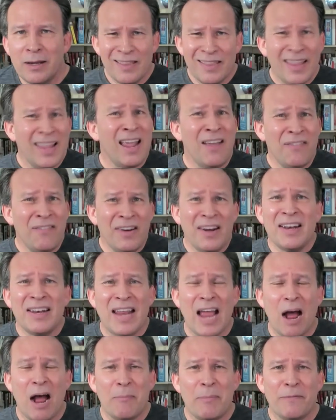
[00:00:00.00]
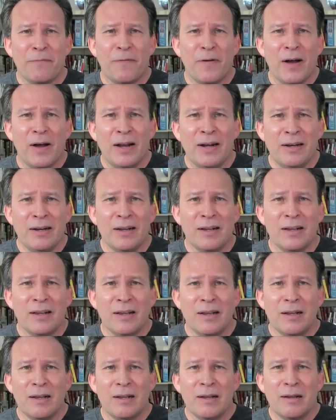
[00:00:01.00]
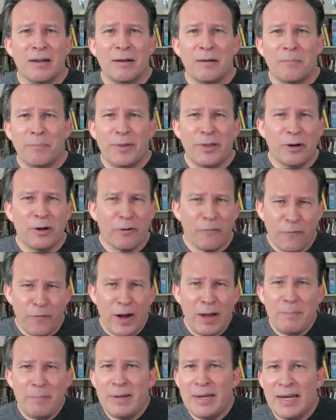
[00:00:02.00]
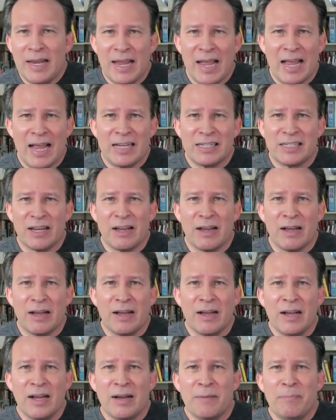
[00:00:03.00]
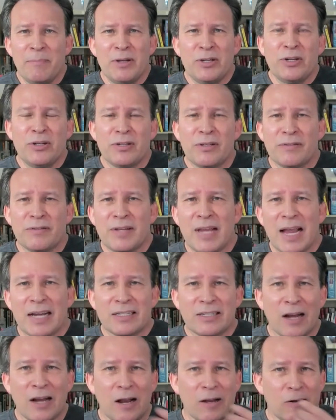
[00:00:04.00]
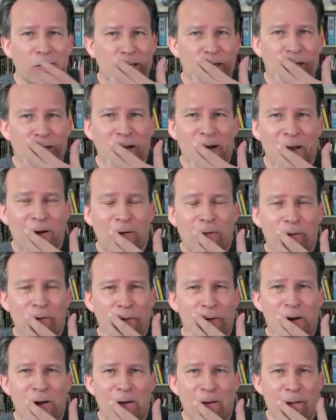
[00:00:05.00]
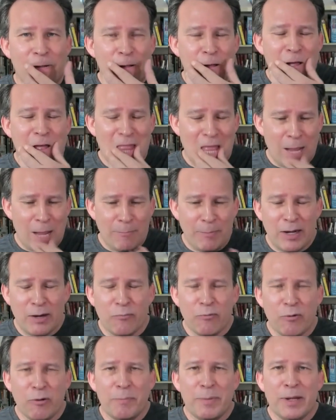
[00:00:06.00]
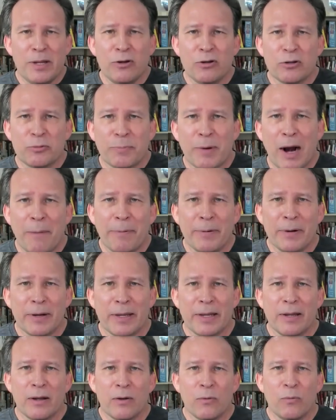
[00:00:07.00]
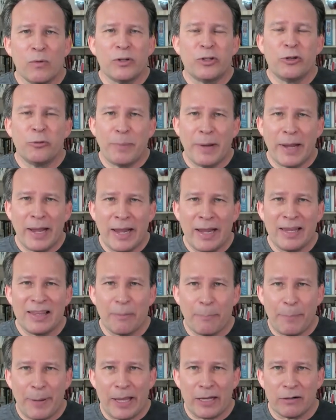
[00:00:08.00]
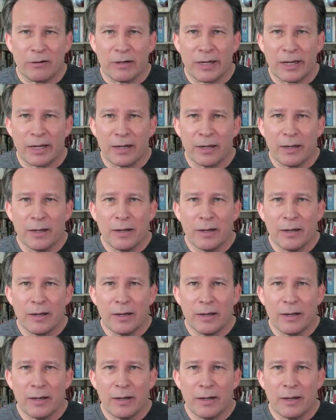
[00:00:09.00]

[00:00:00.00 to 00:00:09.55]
They have an endowment fund, but they're framing it as a misuse of tax dollars. No, that money will be used properly once you pay the penalty.